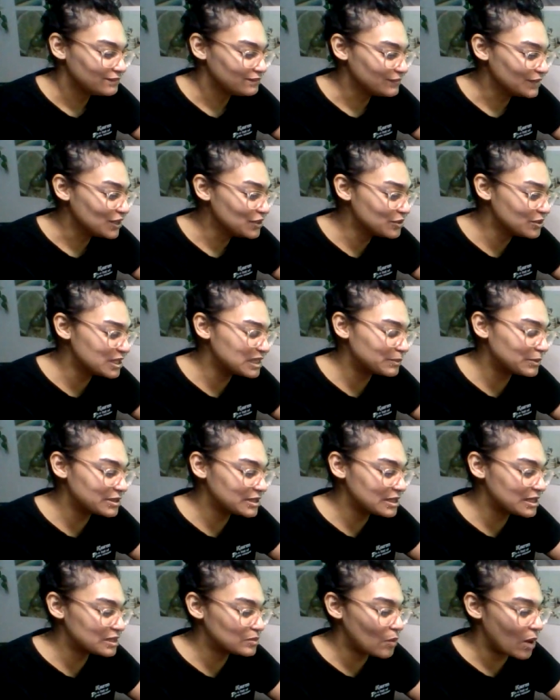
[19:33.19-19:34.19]
So this
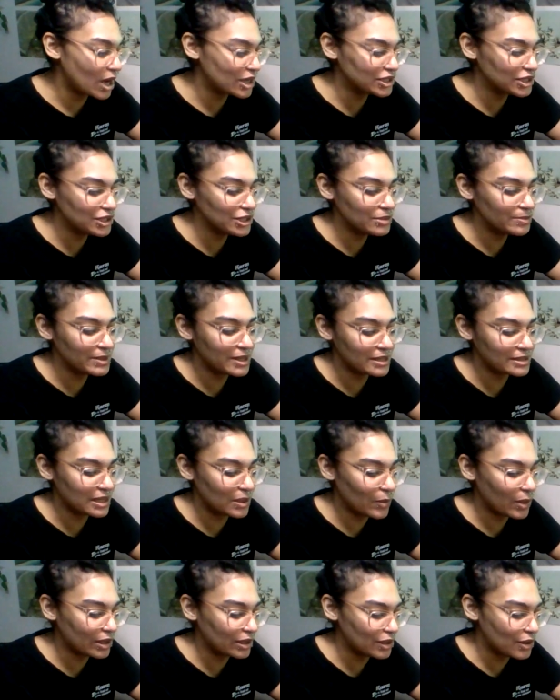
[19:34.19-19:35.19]
person is watching you because they
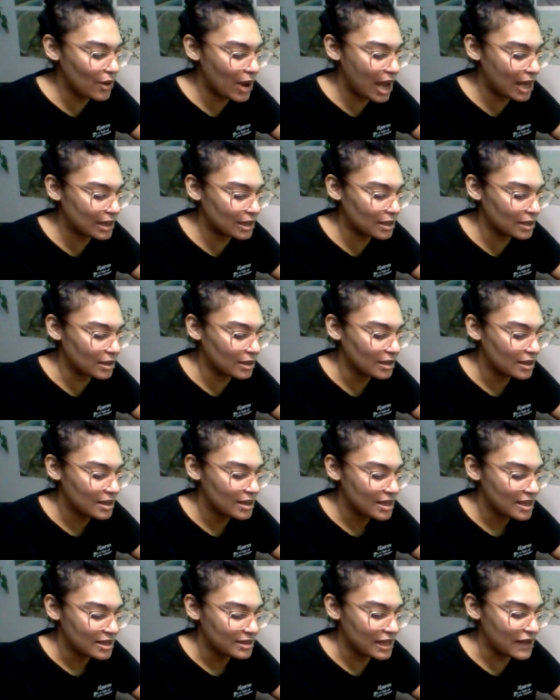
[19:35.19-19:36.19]
want to know how to...
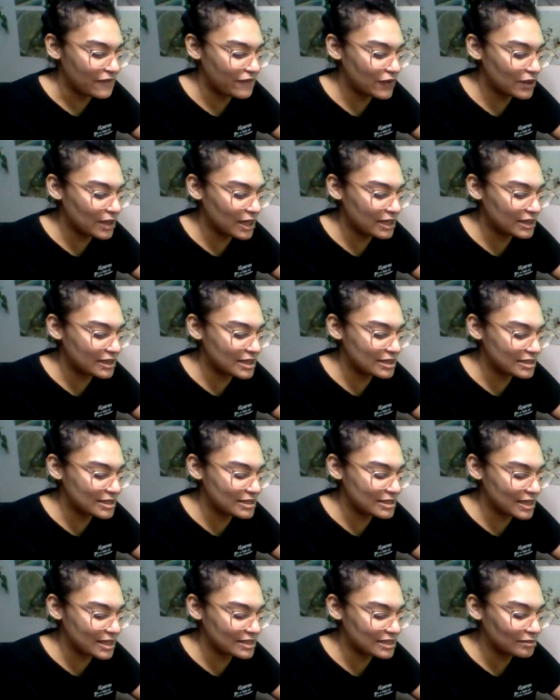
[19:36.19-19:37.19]
They feel like this
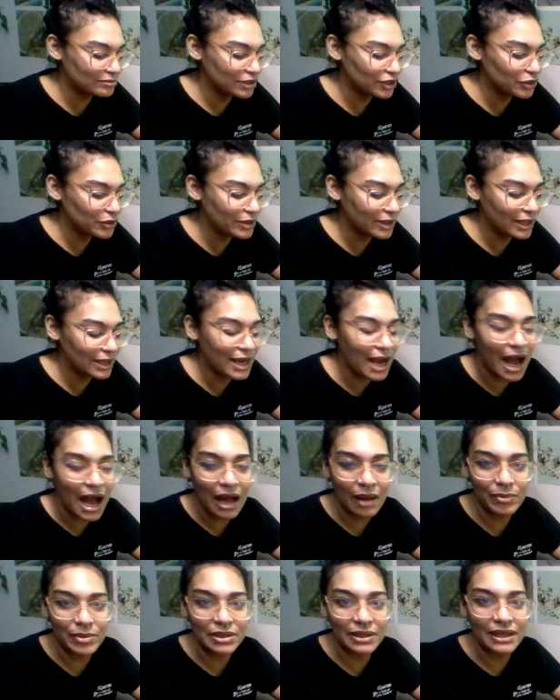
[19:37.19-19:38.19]
is like something you can
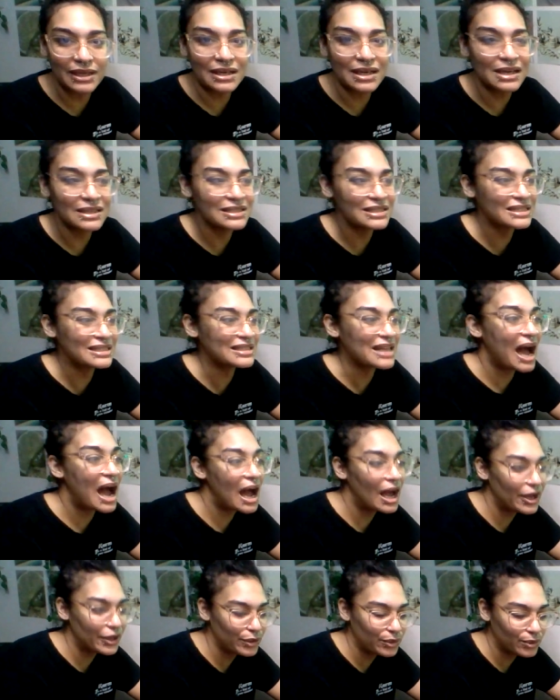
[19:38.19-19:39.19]
copy, like a
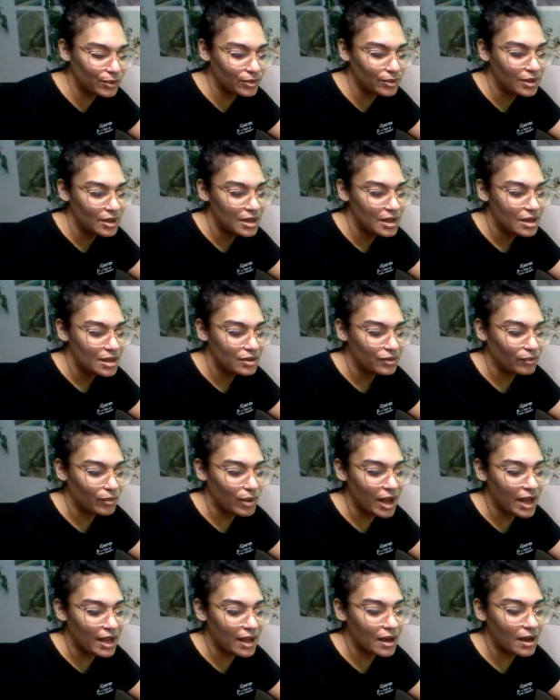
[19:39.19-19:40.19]
style,
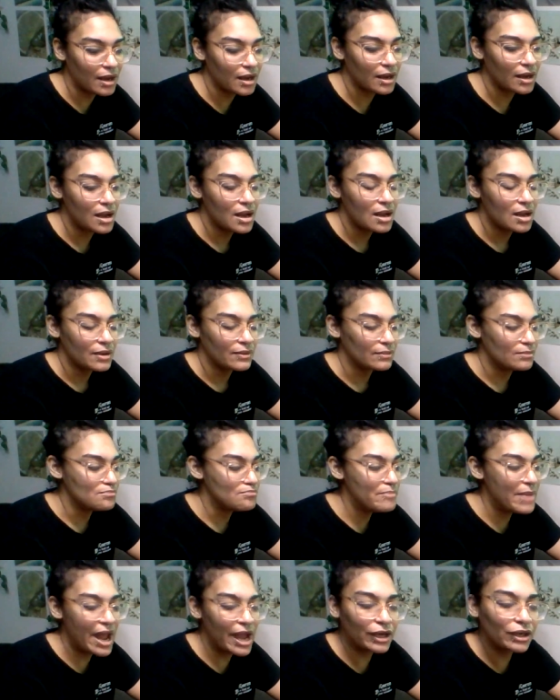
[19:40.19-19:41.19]
right?
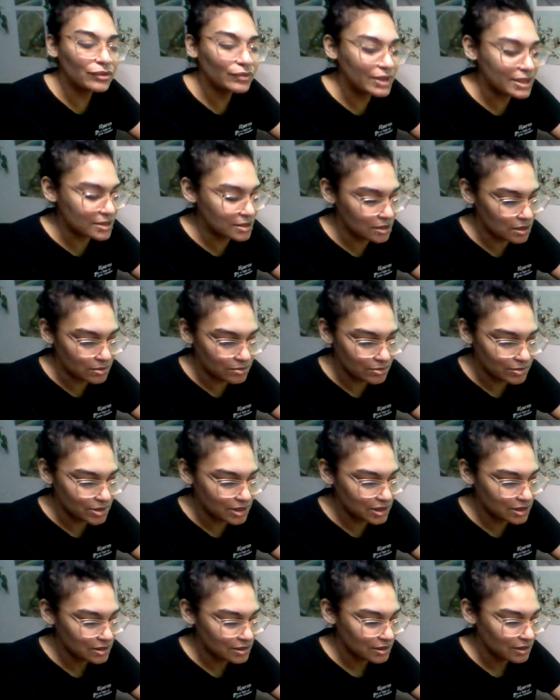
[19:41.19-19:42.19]

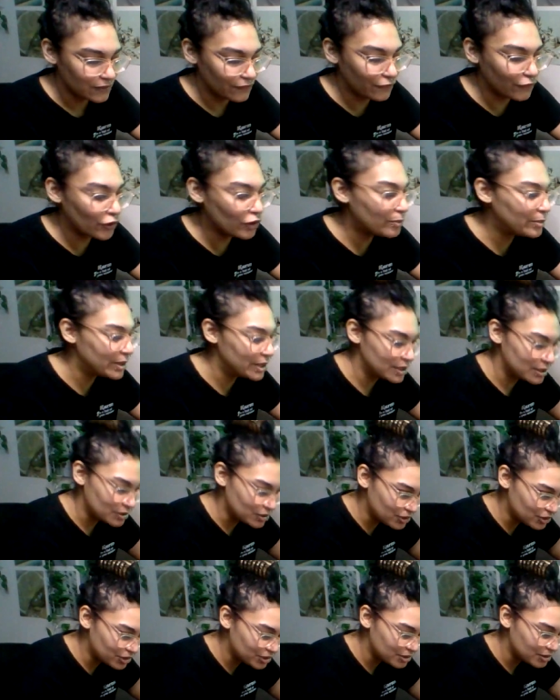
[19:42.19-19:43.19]
Mannerisms,
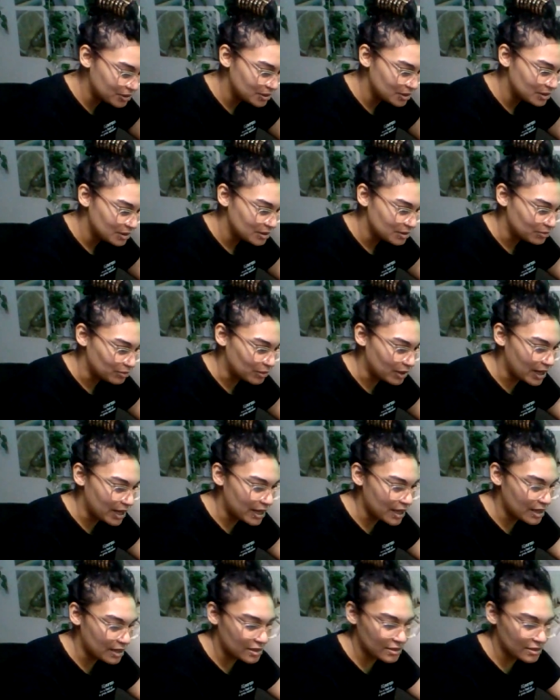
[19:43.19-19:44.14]
verbiage, right?